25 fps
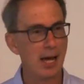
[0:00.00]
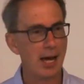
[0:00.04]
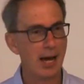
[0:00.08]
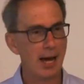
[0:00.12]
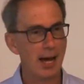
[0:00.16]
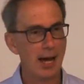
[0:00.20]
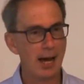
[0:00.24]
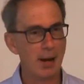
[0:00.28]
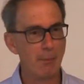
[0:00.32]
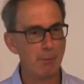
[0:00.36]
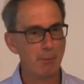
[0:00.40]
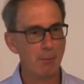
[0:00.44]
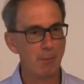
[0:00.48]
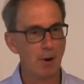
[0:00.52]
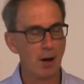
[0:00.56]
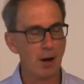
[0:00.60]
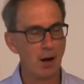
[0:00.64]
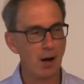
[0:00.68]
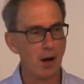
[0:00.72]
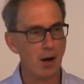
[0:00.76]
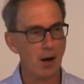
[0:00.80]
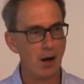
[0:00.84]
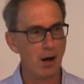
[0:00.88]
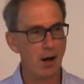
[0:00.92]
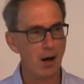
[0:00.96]
Um,
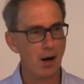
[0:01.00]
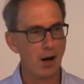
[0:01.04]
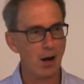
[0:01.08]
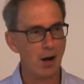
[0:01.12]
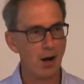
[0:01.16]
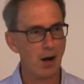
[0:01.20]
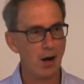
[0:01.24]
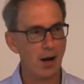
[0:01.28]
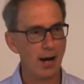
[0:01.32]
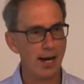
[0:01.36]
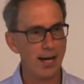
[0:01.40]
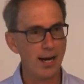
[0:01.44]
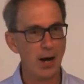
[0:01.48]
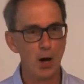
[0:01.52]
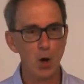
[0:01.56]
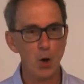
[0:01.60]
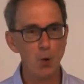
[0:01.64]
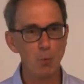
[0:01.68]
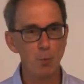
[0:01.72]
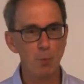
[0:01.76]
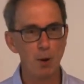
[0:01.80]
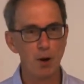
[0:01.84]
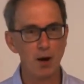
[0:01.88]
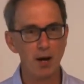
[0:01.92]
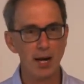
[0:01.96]
I
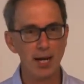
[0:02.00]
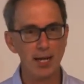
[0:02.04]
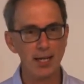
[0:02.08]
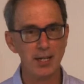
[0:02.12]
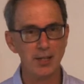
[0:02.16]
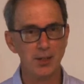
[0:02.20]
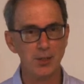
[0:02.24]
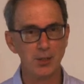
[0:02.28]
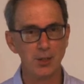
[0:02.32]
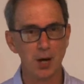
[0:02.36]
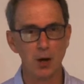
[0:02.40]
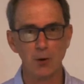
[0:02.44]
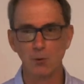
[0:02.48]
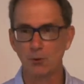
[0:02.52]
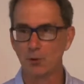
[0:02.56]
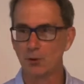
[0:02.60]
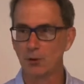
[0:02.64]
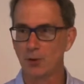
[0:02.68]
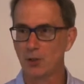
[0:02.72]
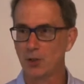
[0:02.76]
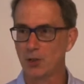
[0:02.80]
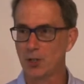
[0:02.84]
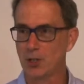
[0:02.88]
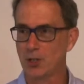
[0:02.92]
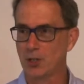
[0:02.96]
hope I don't
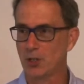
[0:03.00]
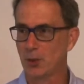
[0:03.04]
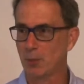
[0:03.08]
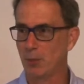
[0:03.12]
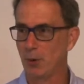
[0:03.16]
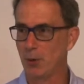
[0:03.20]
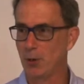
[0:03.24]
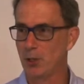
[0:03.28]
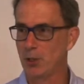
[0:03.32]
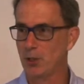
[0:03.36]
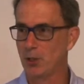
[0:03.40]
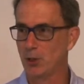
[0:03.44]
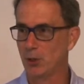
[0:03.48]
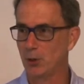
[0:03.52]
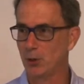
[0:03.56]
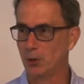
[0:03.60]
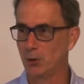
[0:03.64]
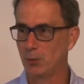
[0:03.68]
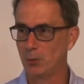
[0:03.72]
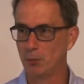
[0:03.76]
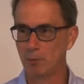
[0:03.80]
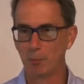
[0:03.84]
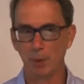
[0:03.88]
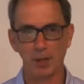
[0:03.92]
disappoint you,